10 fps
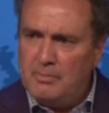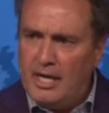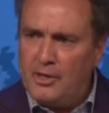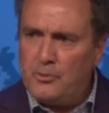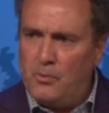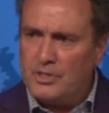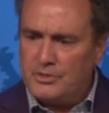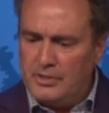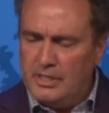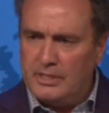mouth
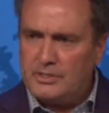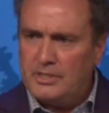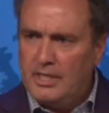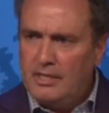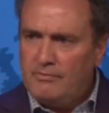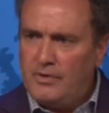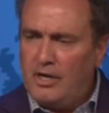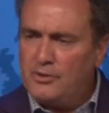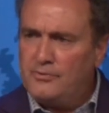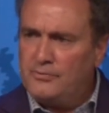was this,
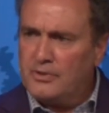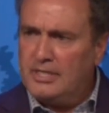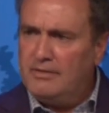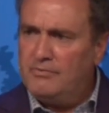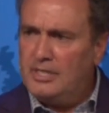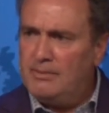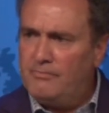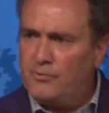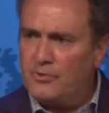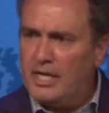Father, forgive
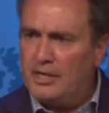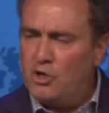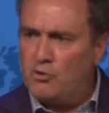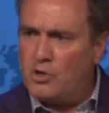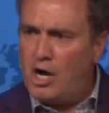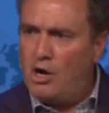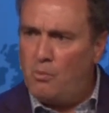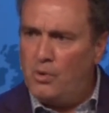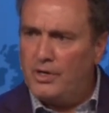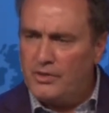them, for they know
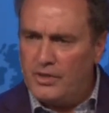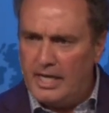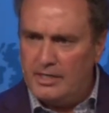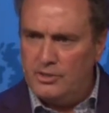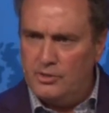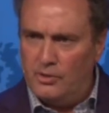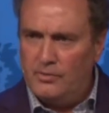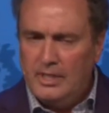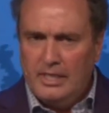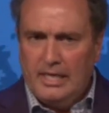not what they
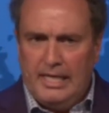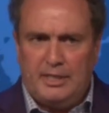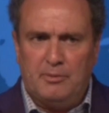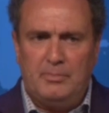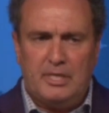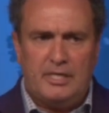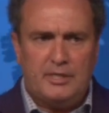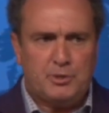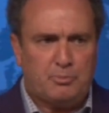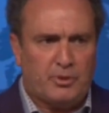do. He committed
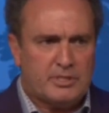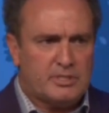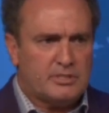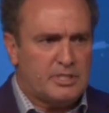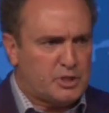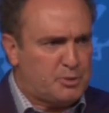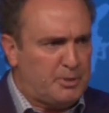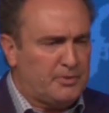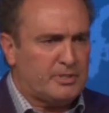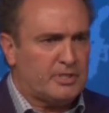his presence, his
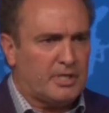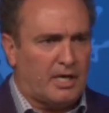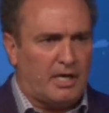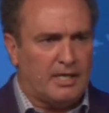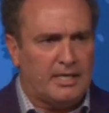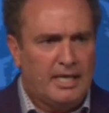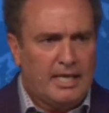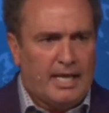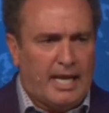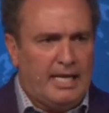spirit to God,
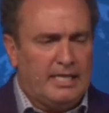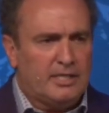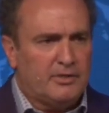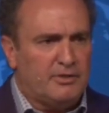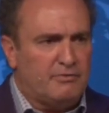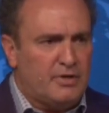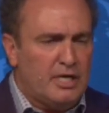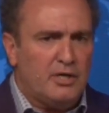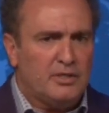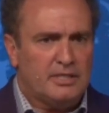and the
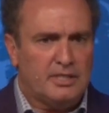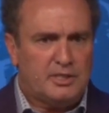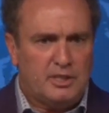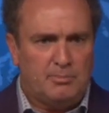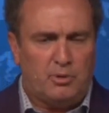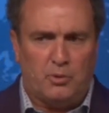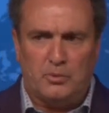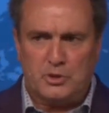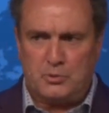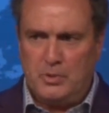veil in the temple
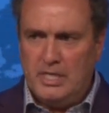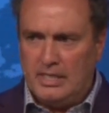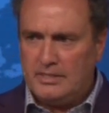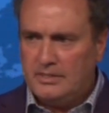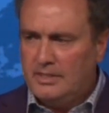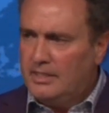was rent,